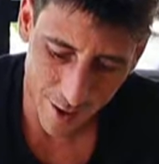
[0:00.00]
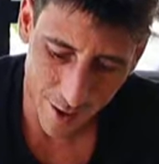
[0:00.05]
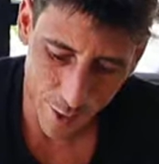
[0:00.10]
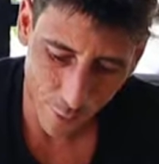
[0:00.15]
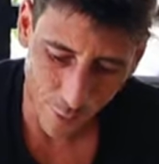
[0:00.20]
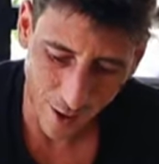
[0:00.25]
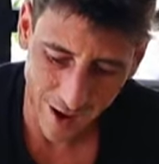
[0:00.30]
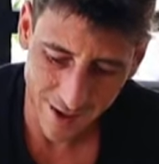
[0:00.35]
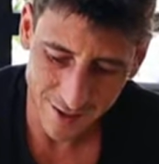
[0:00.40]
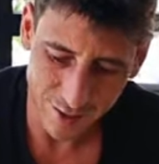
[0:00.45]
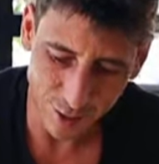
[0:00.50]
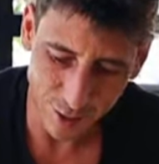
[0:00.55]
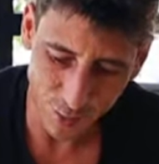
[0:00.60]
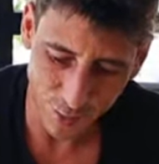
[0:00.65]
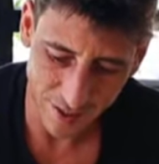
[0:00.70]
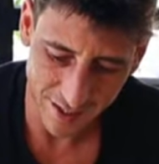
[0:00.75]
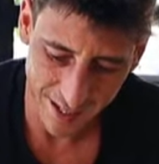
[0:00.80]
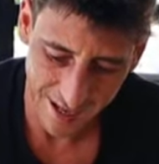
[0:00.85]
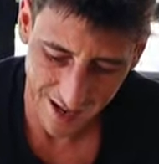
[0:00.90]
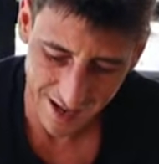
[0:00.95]
well, I know why. It's a
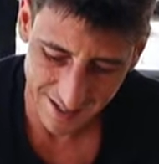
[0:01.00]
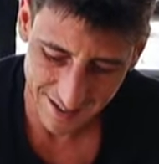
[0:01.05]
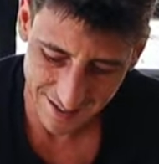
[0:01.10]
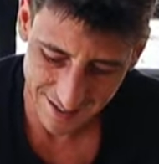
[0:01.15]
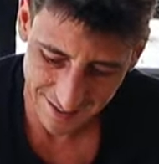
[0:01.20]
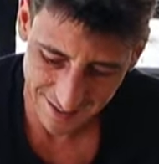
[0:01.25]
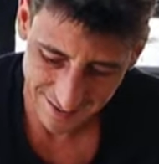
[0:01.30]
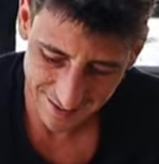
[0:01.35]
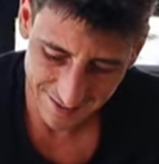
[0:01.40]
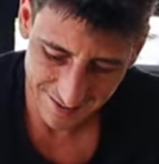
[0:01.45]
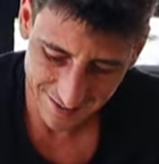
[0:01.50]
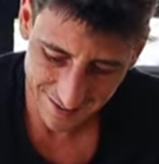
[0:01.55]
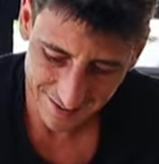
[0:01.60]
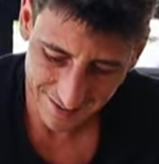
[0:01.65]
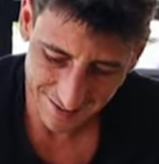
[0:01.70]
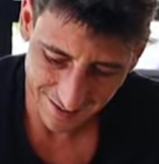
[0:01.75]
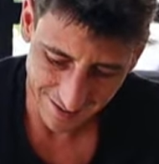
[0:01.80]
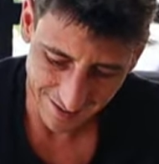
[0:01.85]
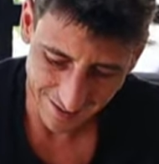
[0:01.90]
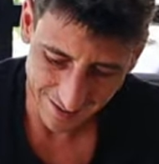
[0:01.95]
20X.
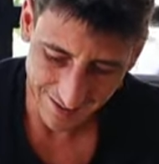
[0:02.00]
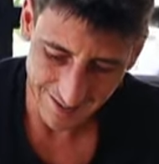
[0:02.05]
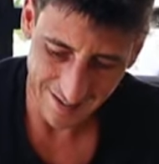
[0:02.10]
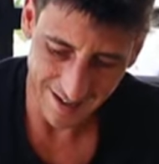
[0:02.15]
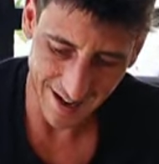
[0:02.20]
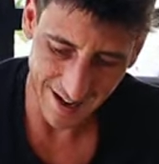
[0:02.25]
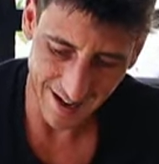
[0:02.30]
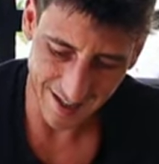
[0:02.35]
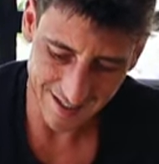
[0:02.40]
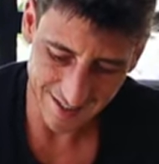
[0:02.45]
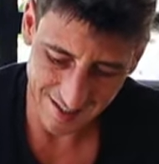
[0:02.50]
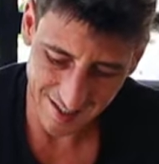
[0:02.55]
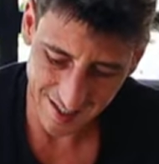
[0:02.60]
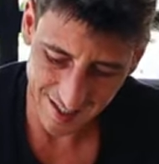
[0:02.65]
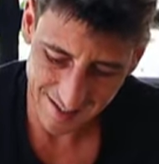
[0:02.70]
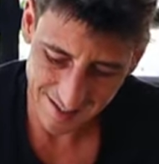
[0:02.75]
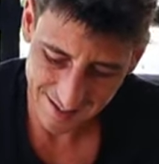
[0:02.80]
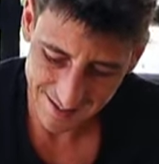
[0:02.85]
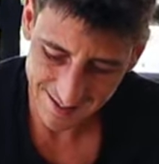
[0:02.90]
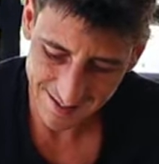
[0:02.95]

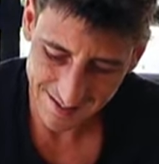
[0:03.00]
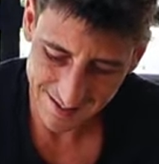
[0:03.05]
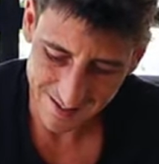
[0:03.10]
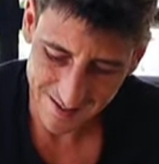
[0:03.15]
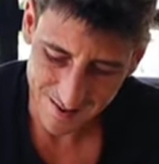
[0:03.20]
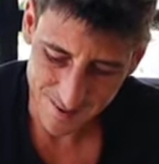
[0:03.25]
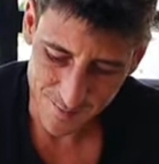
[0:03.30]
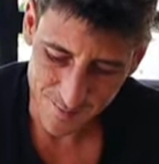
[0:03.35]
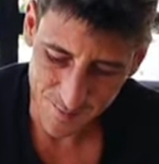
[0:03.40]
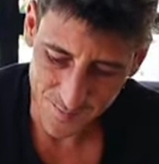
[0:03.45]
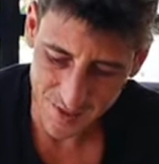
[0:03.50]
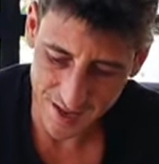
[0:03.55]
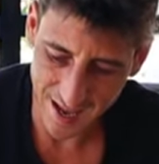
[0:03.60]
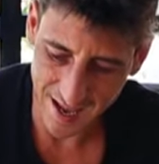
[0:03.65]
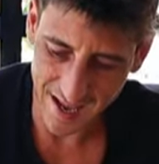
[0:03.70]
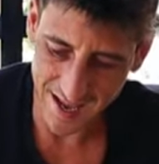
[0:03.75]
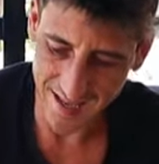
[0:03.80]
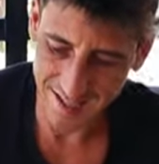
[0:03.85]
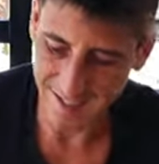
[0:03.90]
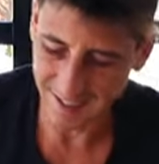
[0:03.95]
Nasty.
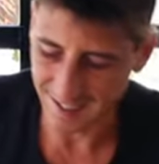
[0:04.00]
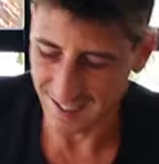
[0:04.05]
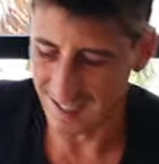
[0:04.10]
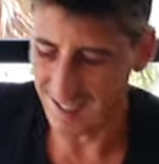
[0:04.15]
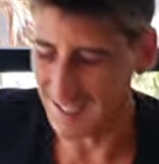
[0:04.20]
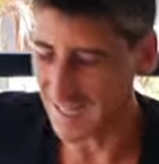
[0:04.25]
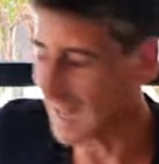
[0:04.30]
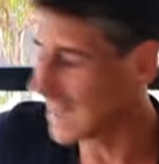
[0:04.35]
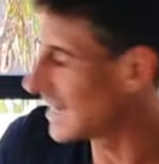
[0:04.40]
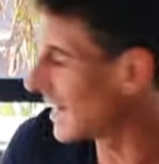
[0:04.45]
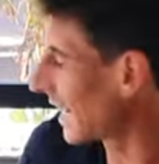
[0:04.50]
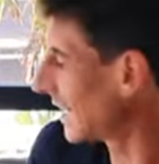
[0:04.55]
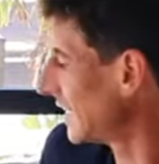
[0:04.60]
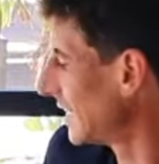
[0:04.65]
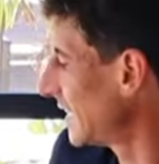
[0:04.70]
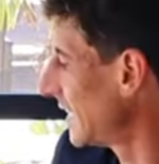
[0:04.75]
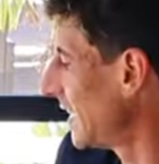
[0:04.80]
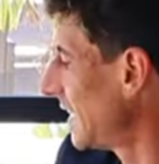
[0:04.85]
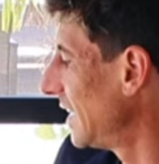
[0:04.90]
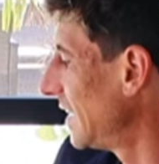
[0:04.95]
Nasty. And
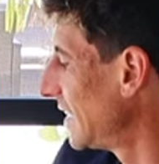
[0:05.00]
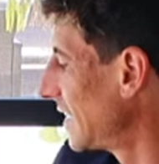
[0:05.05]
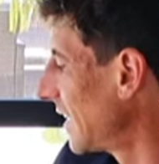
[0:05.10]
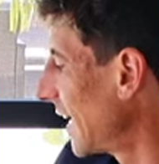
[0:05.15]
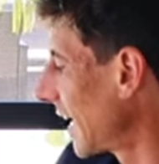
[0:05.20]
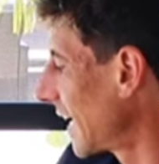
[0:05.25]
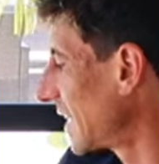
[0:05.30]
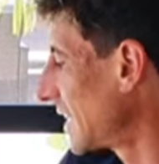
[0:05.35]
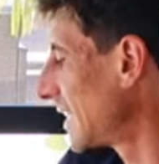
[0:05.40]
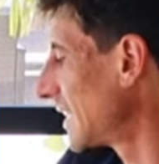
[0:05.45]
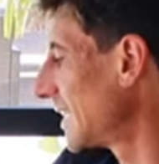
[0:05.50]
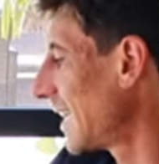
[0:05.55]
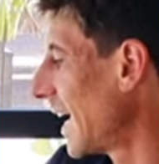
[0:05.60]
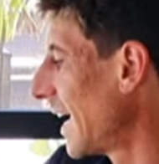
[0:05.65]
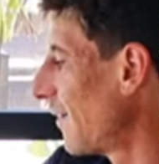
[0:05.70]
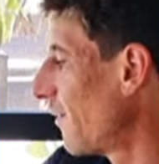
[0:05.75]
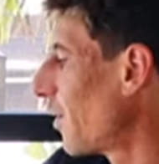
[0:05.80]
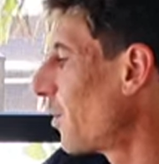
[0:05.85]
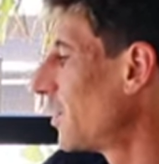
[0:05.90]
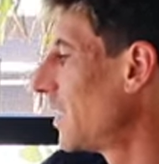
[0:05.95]
19 tickets.
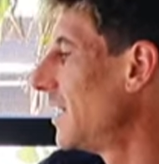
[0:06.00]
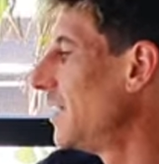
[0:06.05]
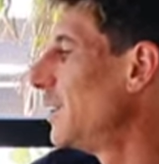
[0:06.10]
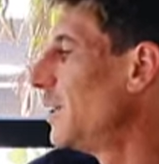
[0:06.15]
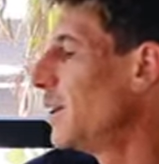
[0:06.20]
Save on